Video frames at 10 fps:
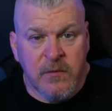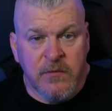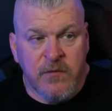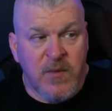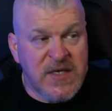
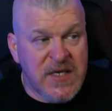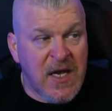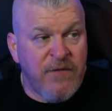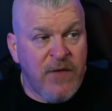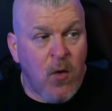from the
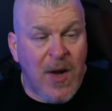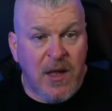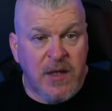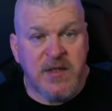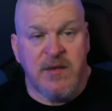tfl
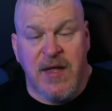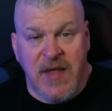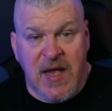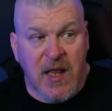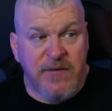wallets and
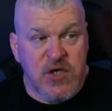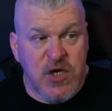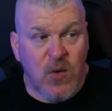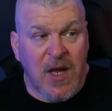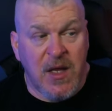the lfg
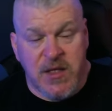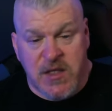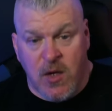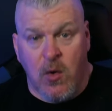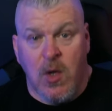wallets
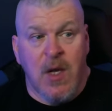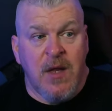so